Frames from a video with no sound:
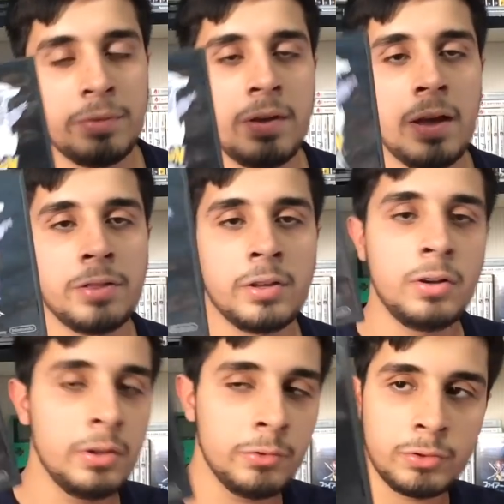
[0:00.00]
Is that
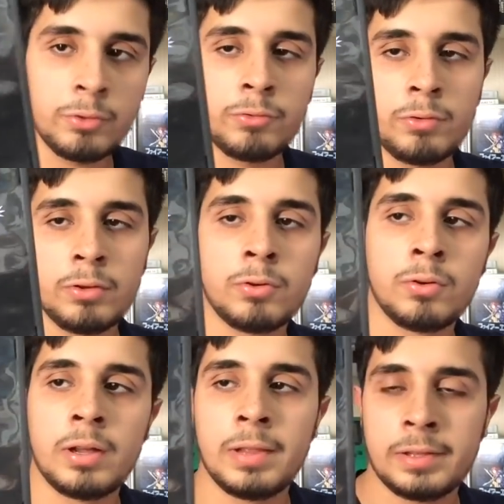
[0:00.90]
ethical? It was really
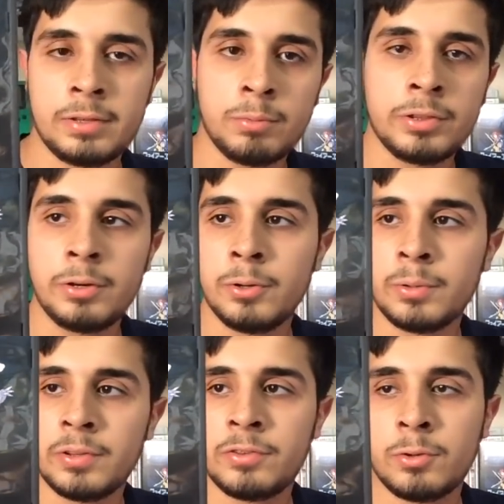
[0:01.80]
cool. I liked what they were doing
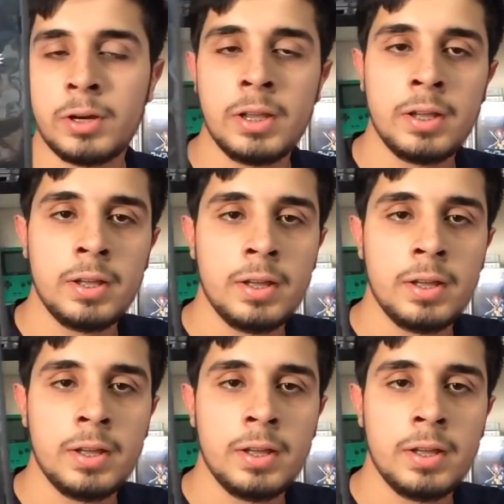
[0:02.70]
with the story,